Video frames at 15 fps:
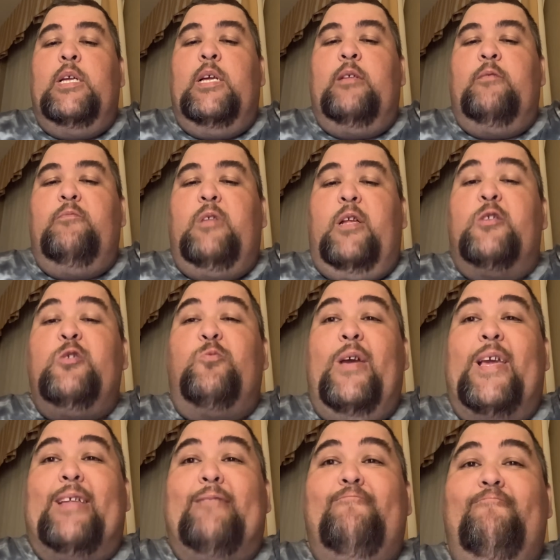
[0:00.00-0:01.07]
I'll, I'll just
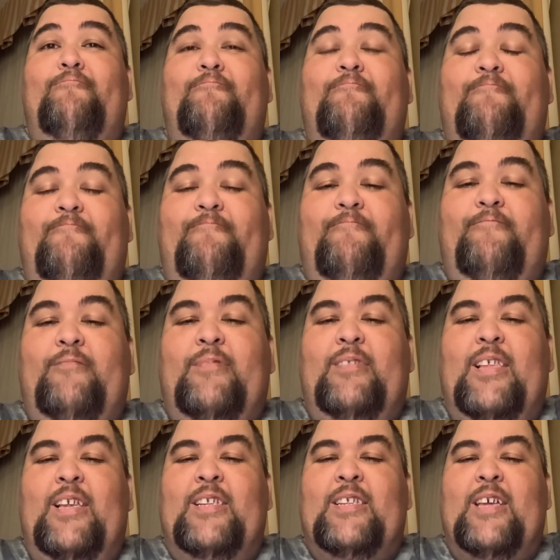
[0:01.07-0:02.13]
wait.
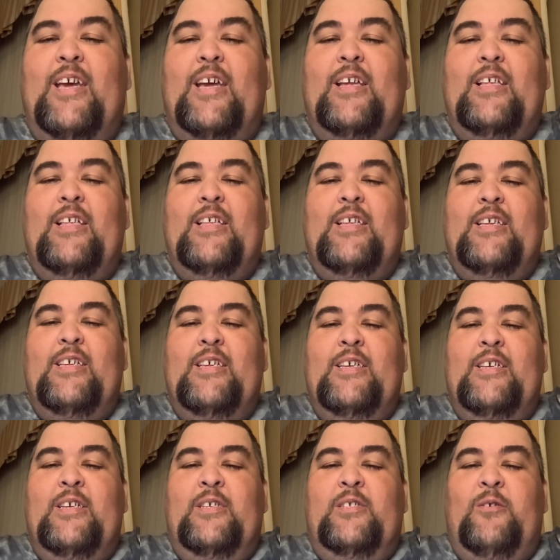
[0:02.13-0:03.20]
And uh,
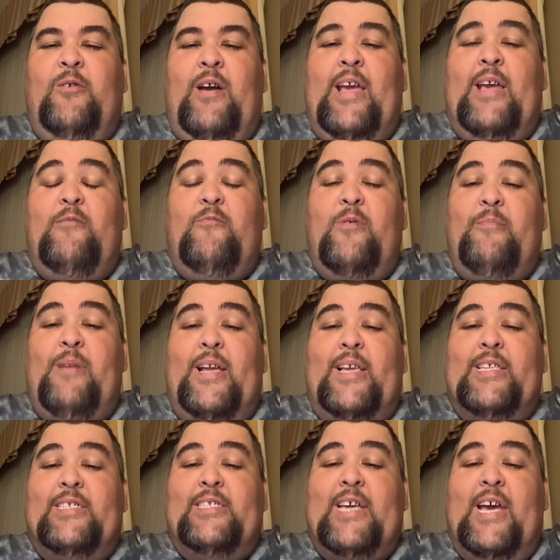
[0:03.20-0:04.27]
so I went back
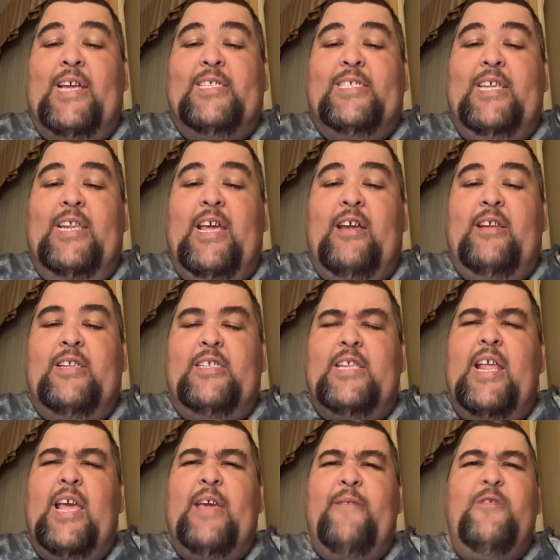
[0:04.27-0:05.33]
inside and sat down. And I said,
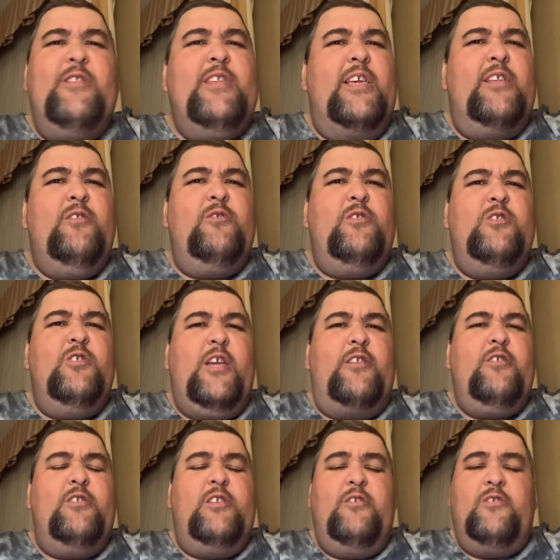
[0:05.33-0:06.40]
hey, have you taken those
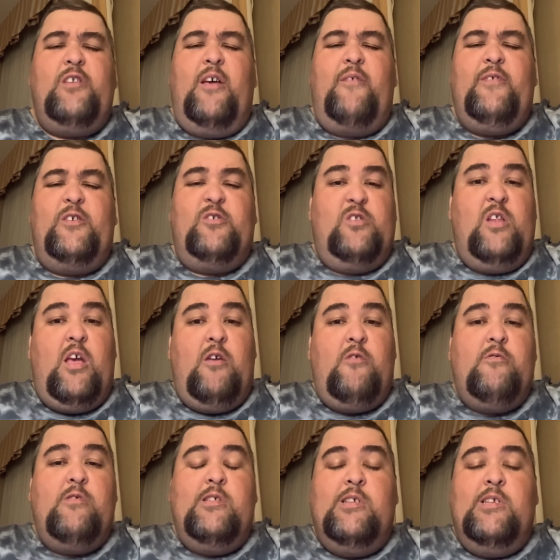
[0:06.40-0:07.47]
injector seals off? And he goes, no.
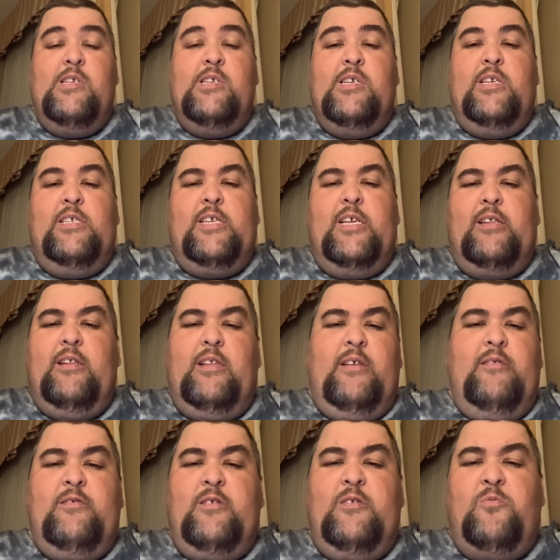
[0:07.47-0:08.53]
I said, I
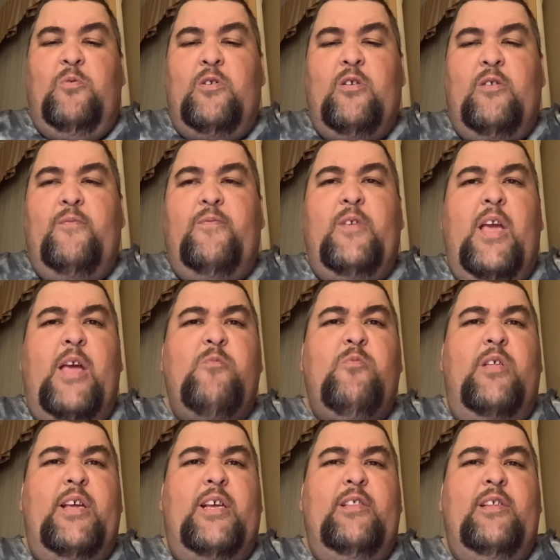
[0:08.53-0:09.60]
was just wondering if you had
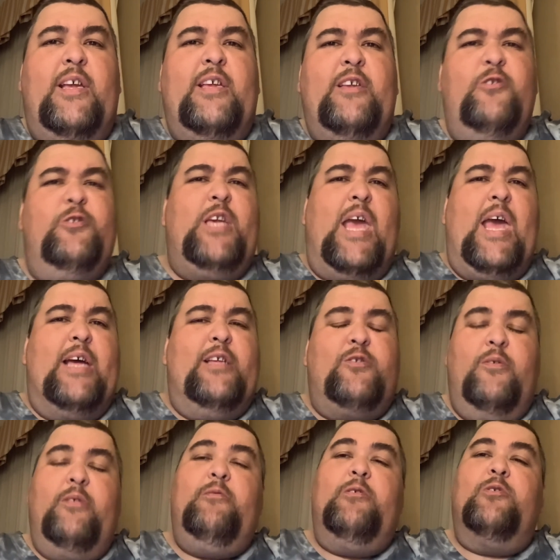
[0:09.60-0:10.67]
one I could look at. And he goes, yeah. So
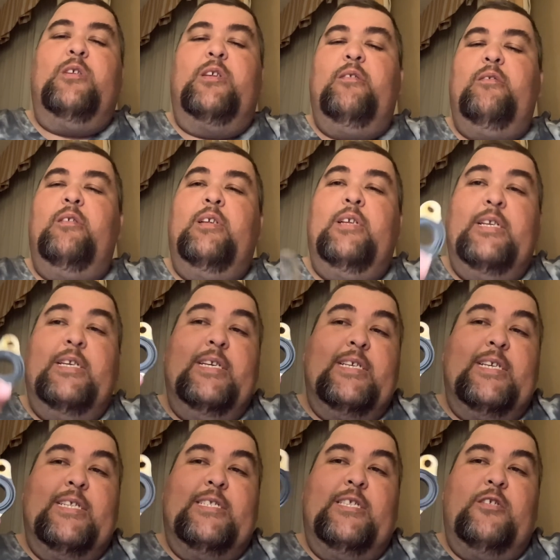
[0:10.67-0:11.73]
he goes in,
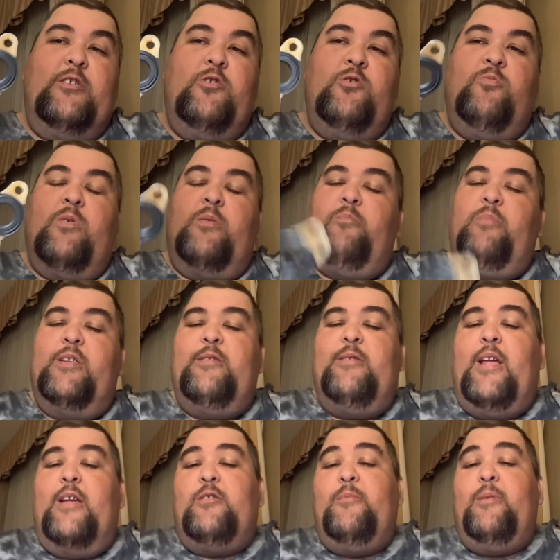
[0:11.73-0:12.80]
gets this used one, brings it
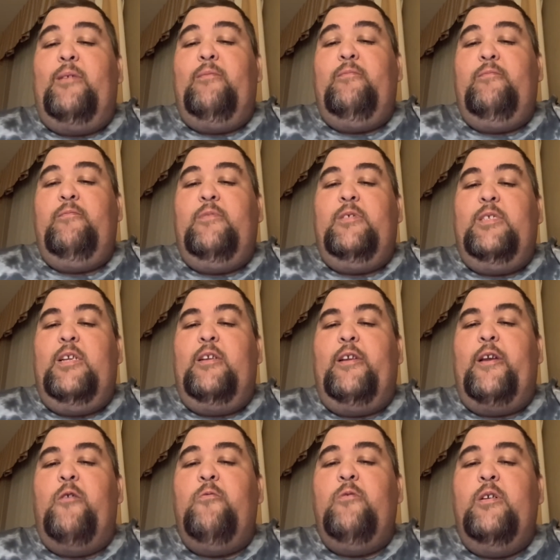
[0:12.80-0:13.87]
out to me. He says, here you go.